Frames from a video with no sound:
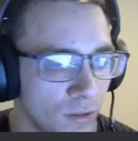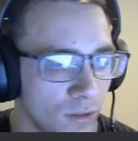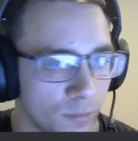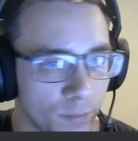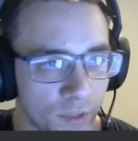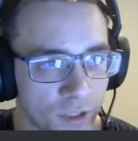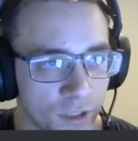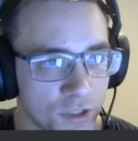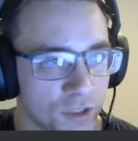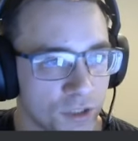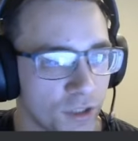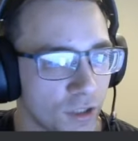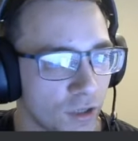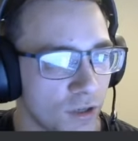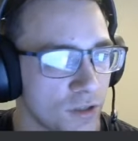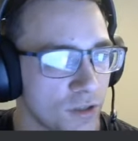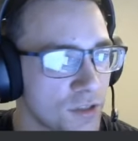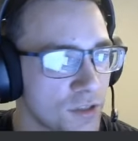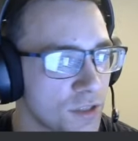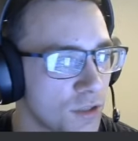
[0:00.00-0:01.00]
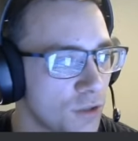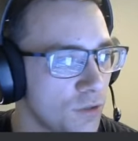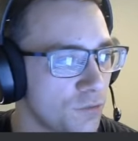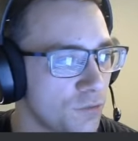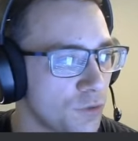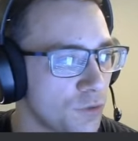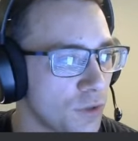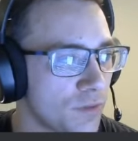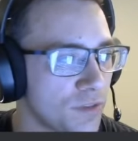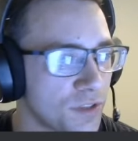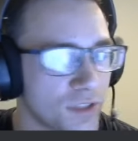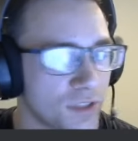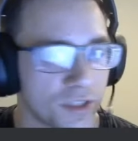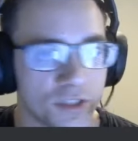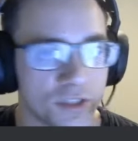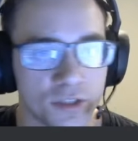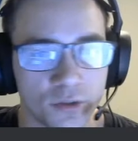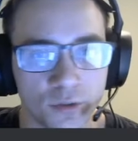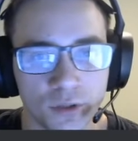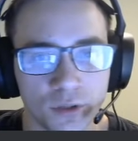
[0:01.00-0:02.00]
Make sure also if you have a
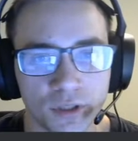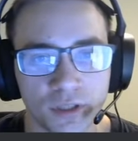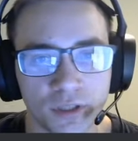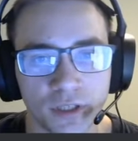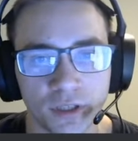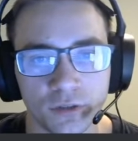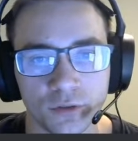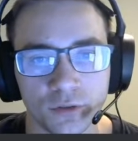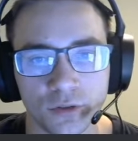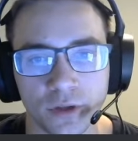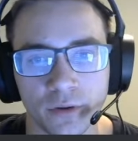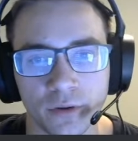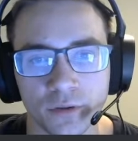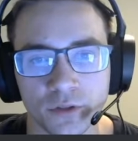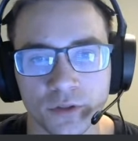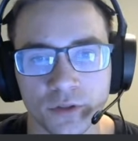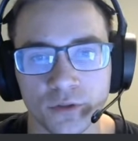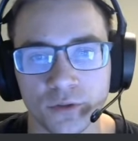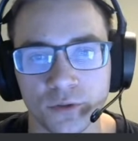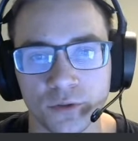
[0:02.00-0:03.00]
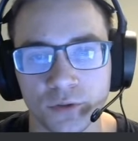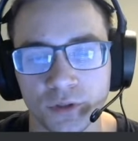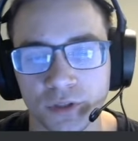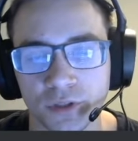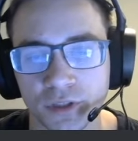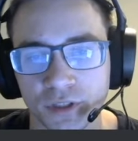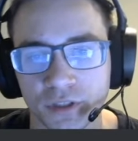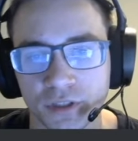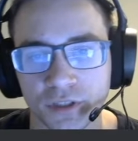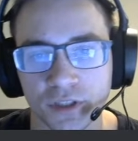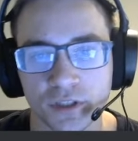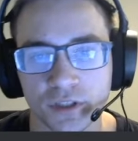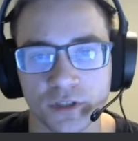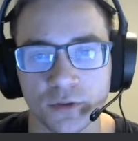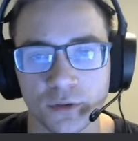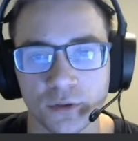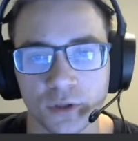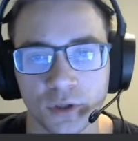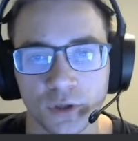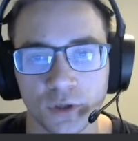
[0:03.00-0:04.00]
Discord that you go to your
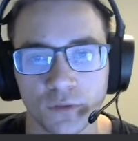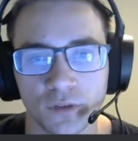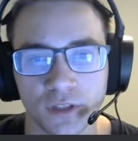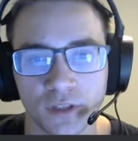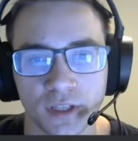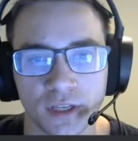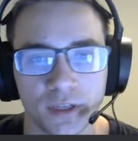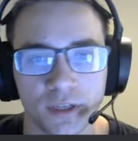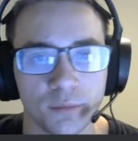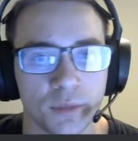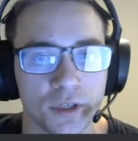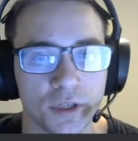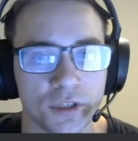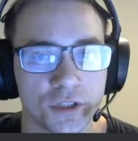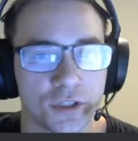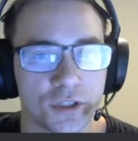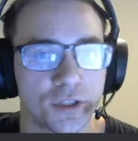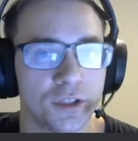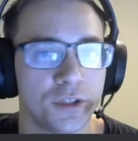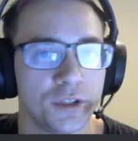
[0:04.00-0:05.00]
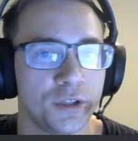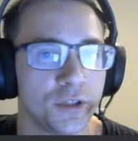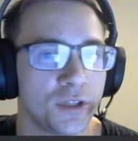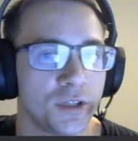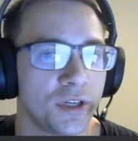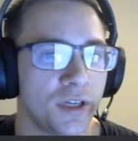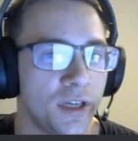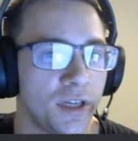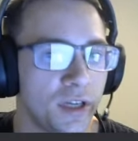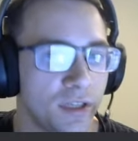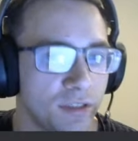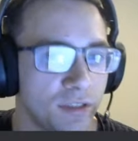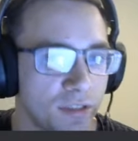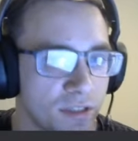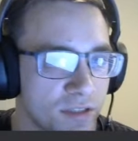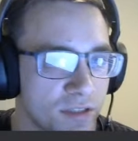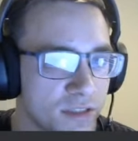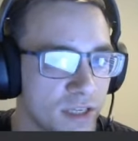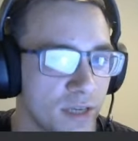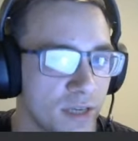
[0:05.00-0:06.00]
Discord overlay and make sure you're
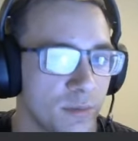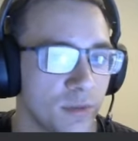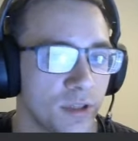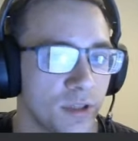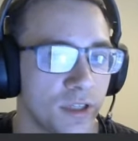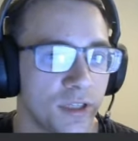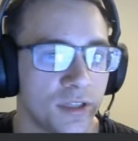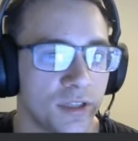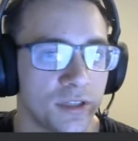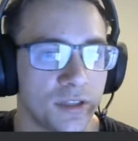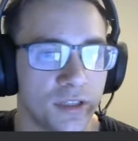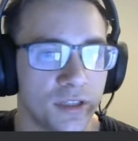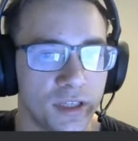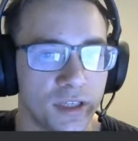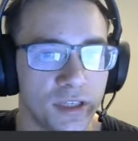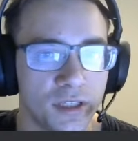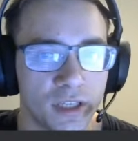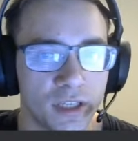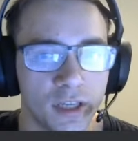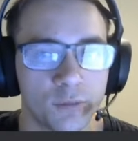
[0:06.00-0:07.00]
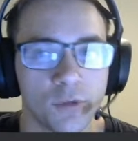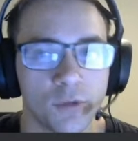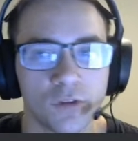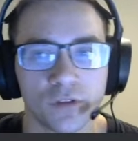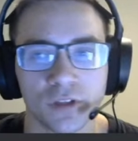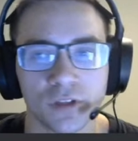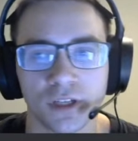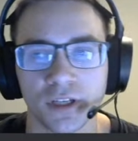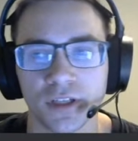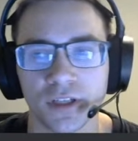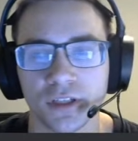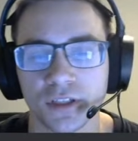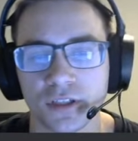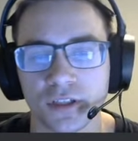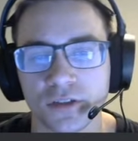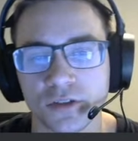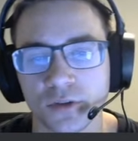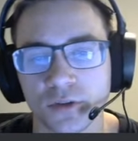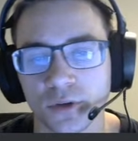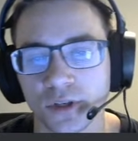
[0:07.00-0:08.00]
disabling the in-game overlay in
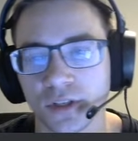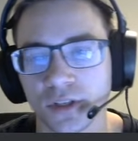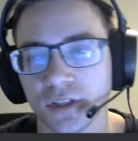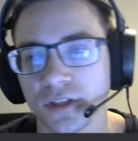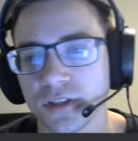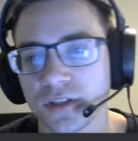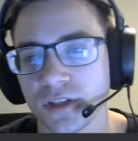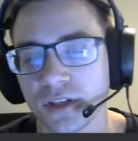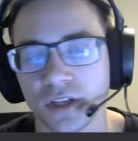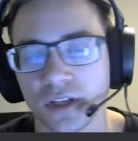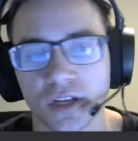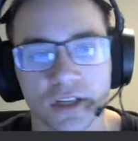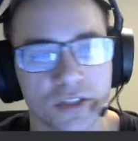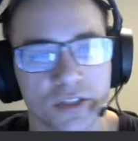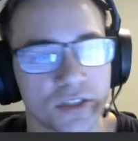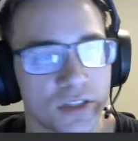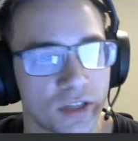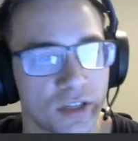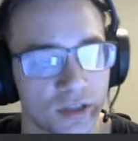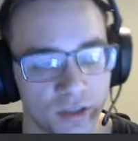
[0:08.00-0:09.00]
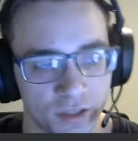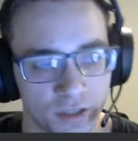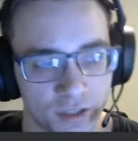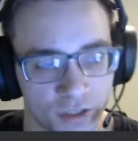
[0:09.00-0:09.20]
Discord. This can cause stuttering